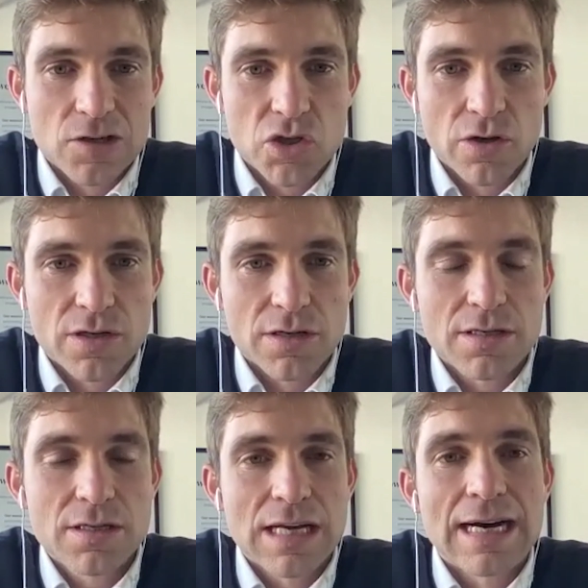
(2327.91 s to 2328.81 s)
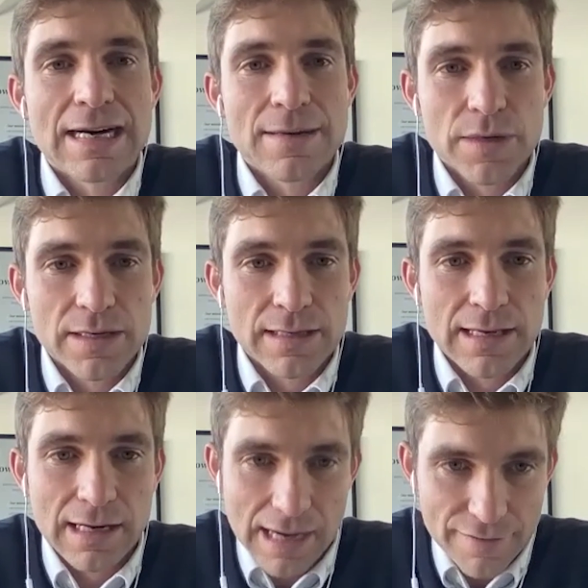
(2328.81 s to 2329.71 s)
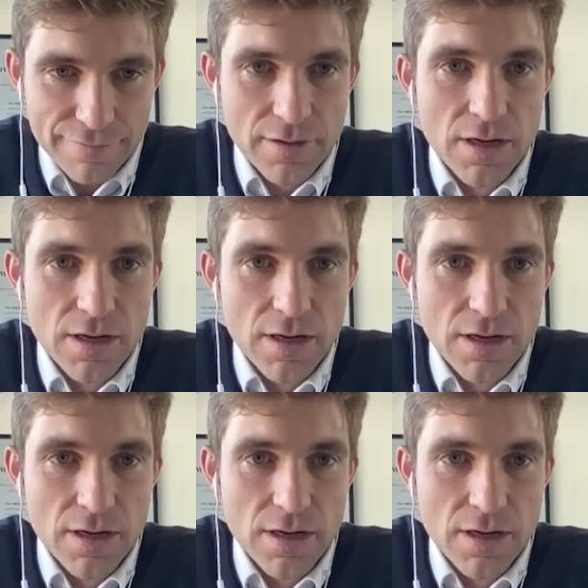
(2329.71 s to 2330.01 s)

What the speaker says: a certain time in their life.